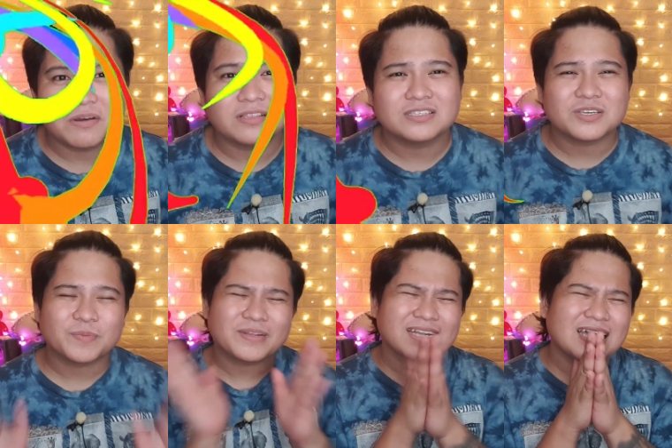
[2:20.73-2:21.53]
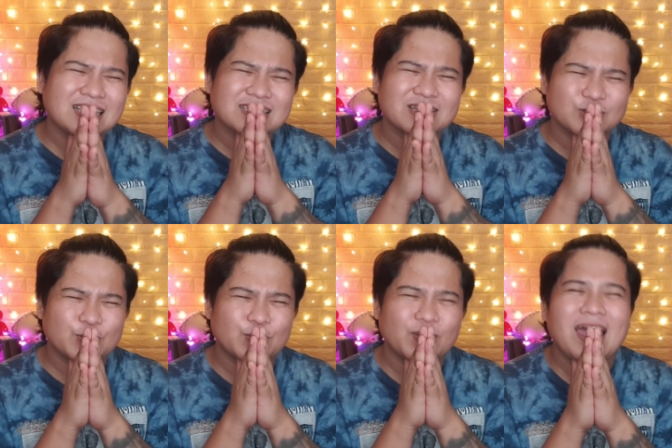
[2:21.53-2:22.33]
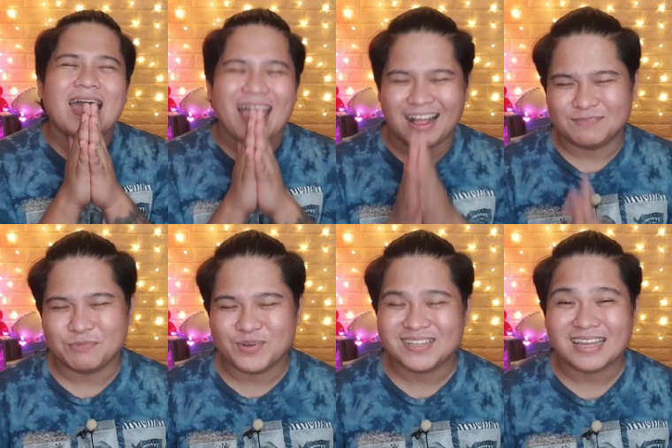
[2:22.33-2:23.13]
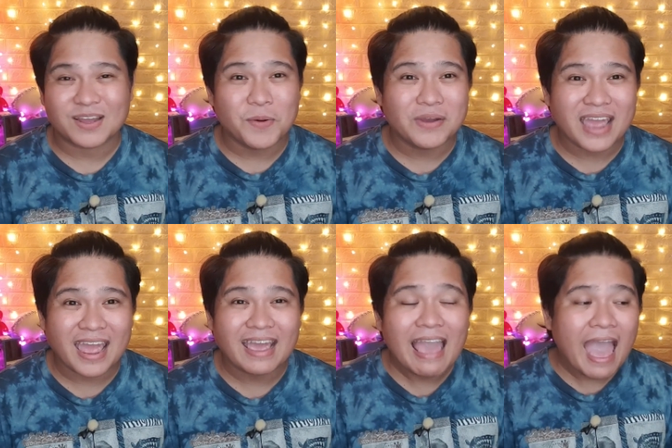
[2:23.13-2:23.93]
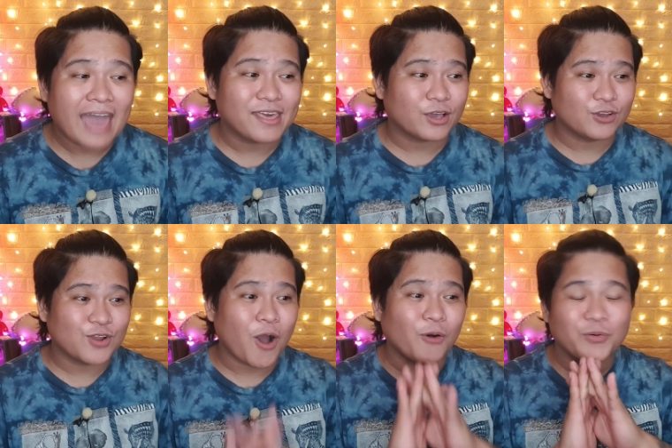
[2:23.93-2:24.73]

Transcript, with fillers: month. So please do help me with that, okay? And I cannot